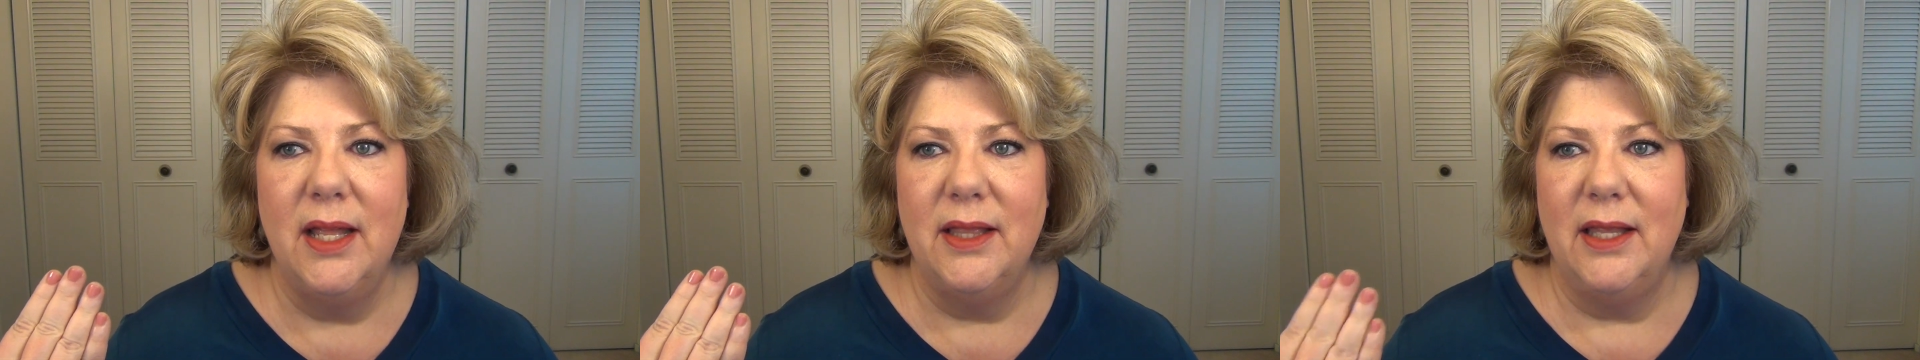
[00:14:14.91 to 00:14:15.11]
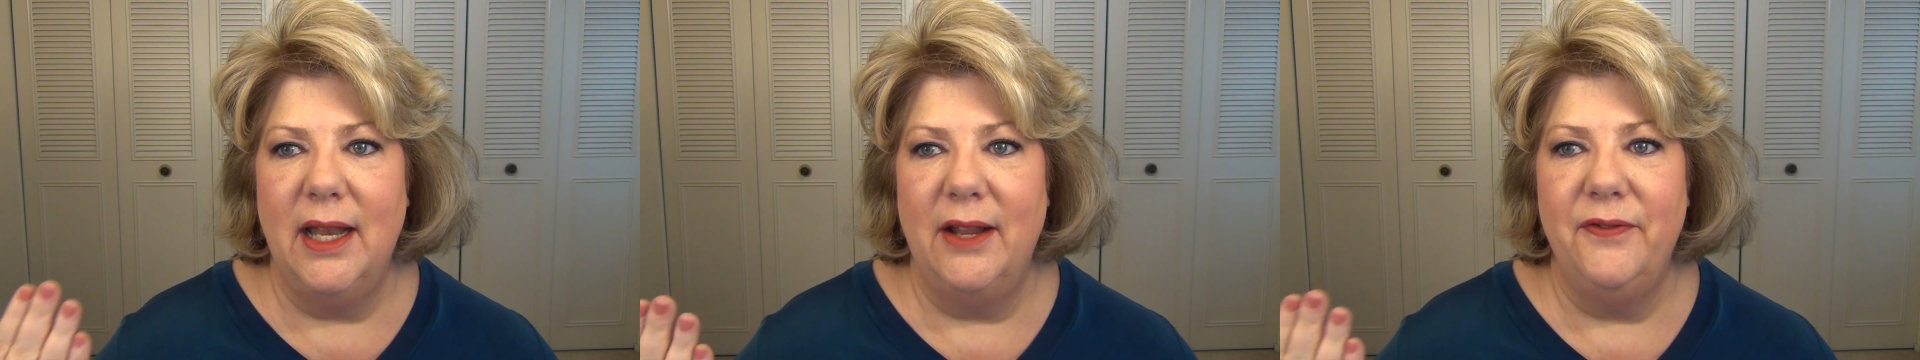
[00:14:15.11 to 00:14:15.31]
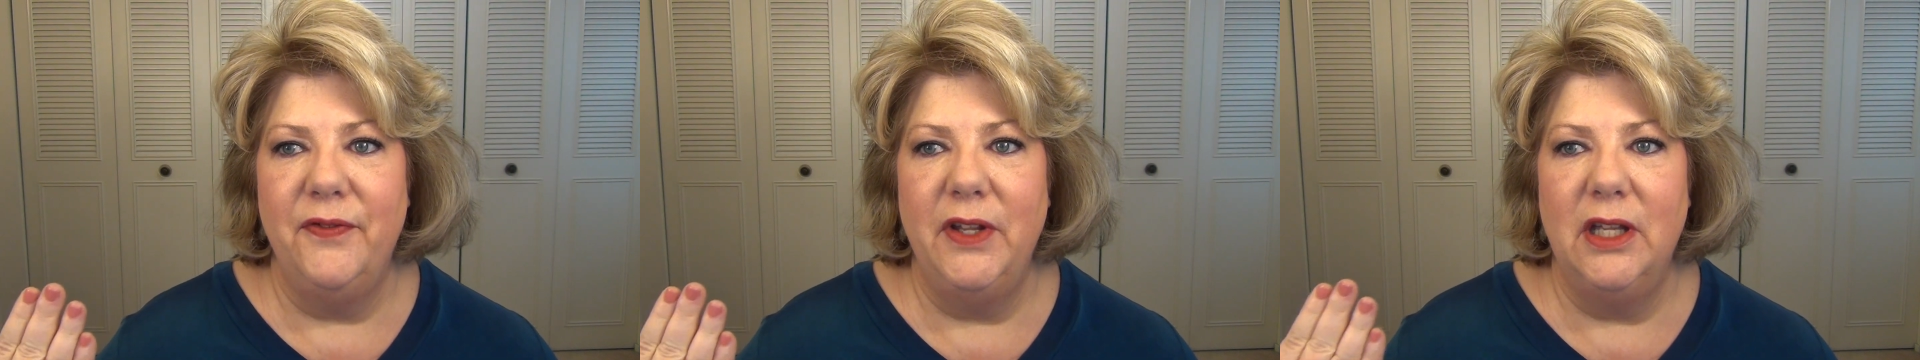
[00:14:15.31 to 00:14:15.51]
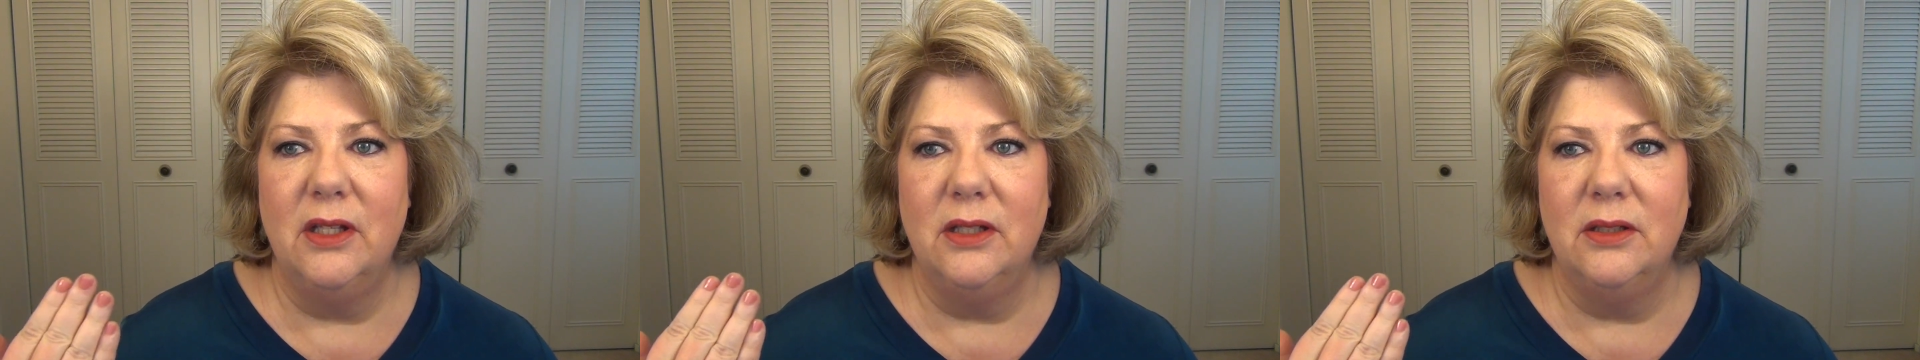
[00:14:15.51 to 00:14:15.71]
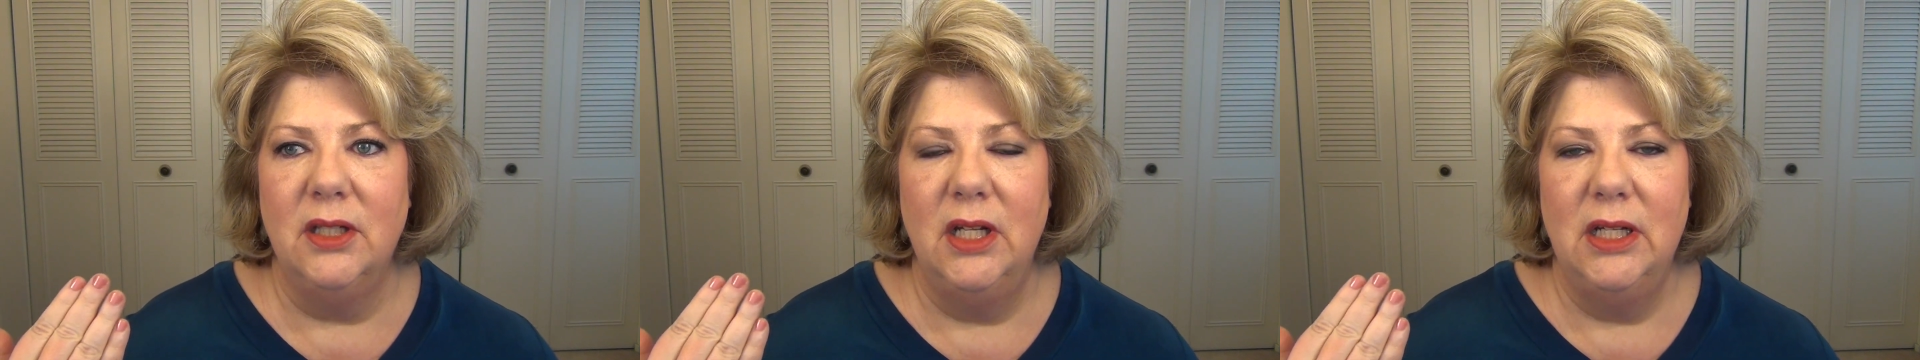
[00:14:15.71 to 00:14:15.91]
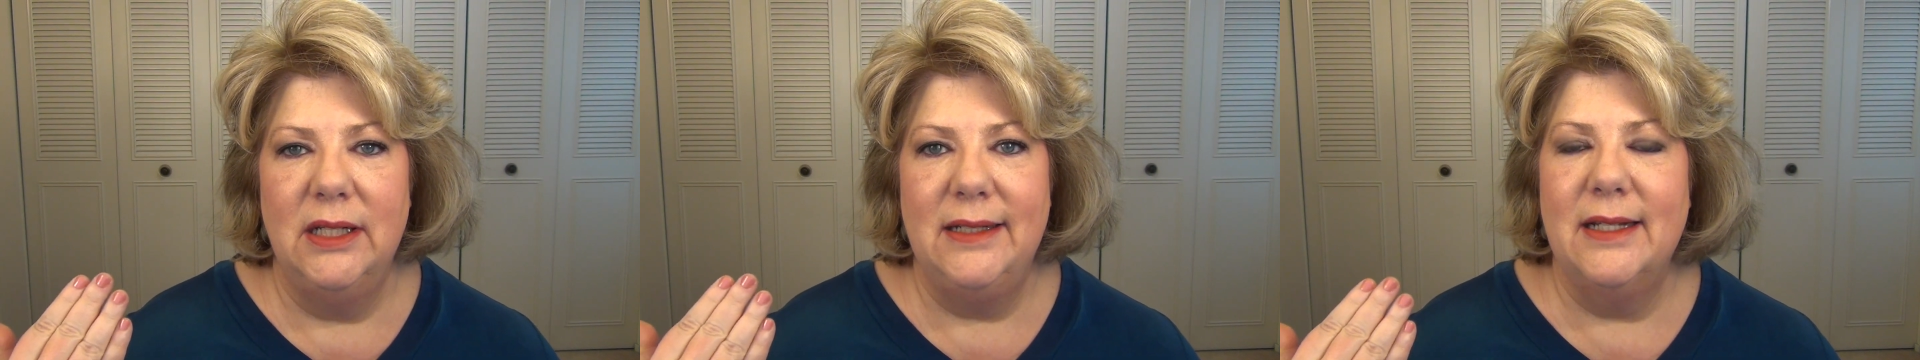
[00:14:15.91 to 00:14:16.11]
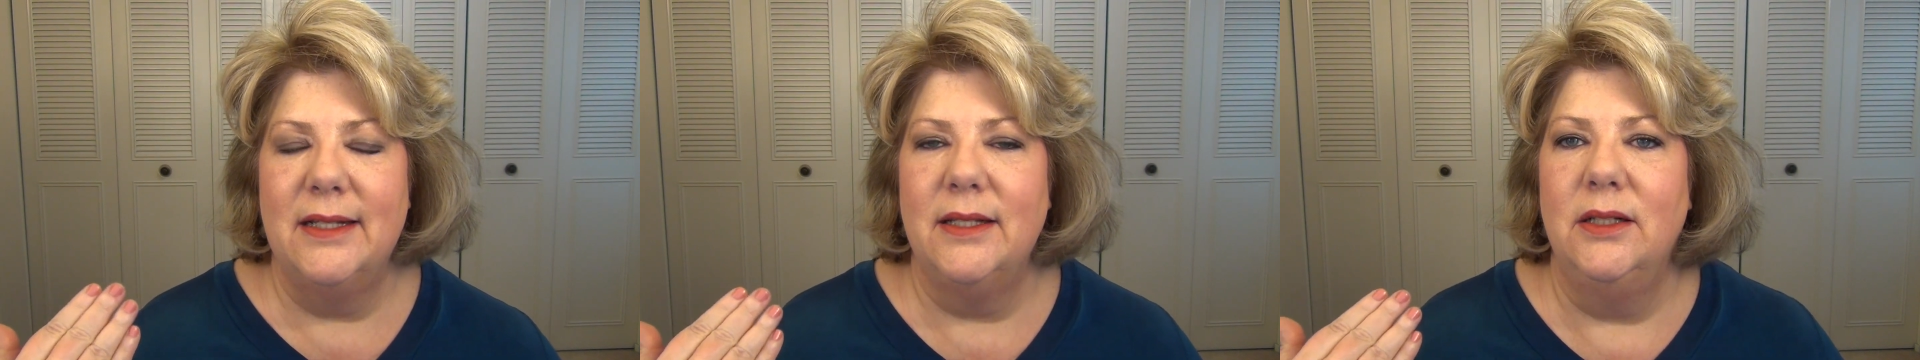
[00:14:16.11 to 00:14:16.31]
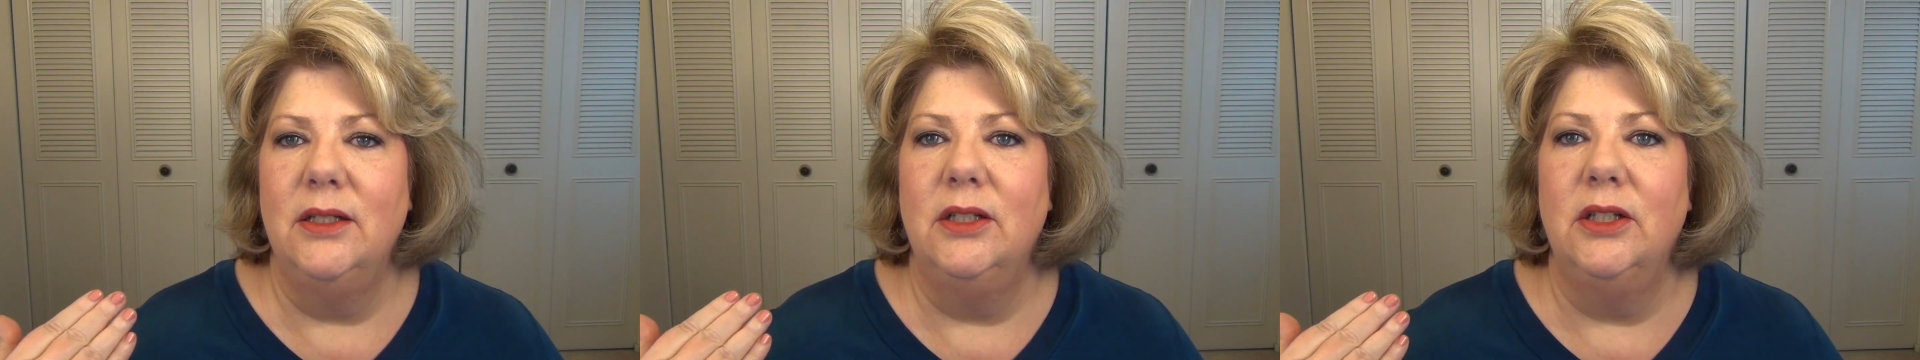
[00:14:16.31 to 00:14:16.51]
that I feel
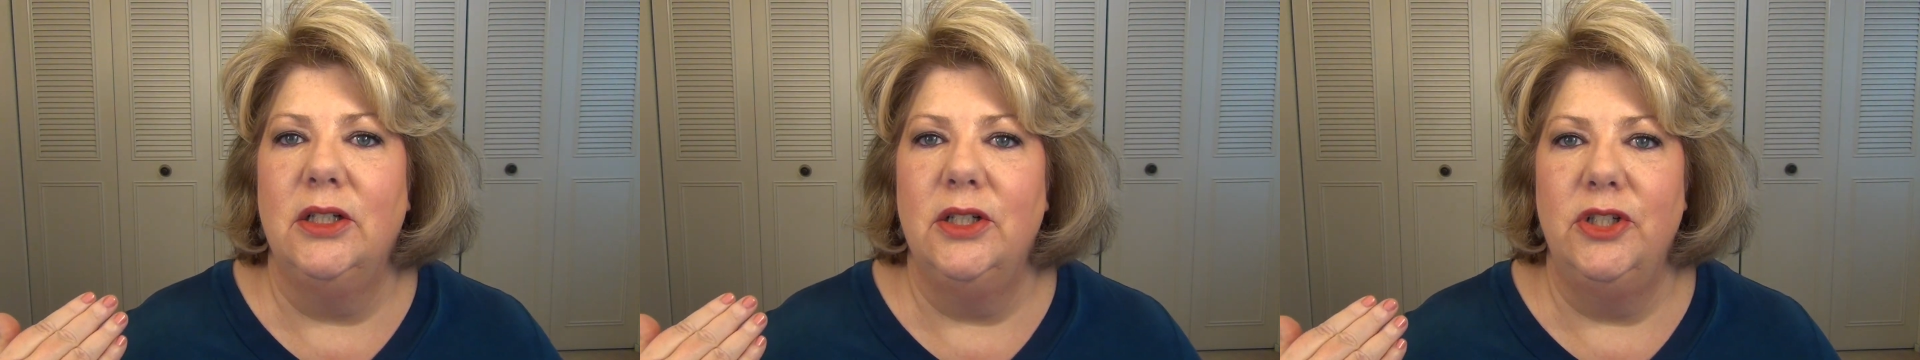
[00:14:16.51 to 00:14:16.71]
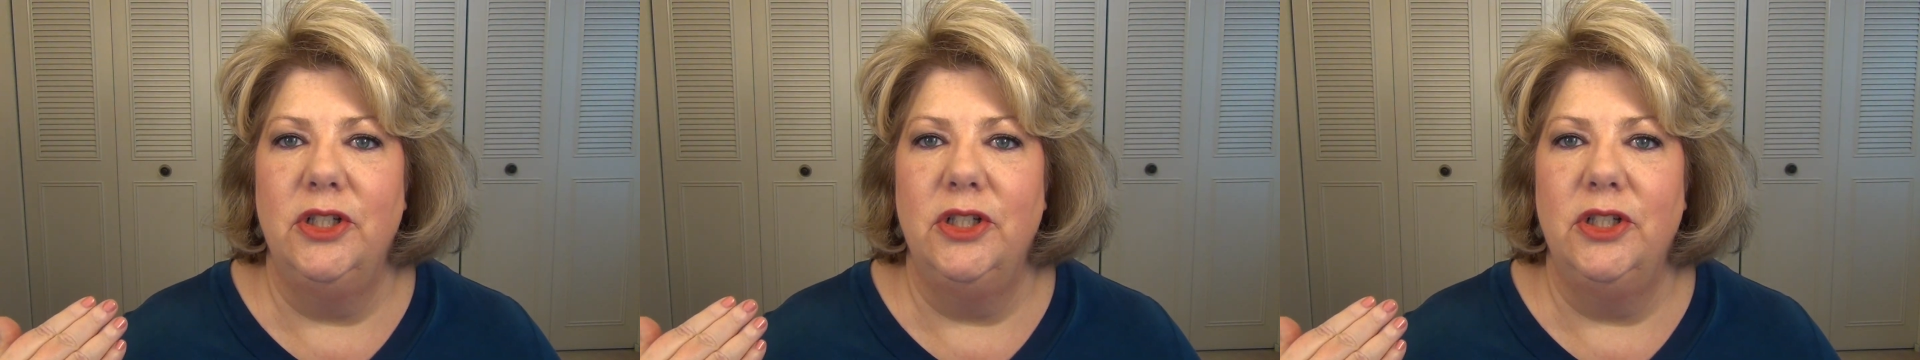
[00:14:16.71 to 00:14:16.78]
doesn't look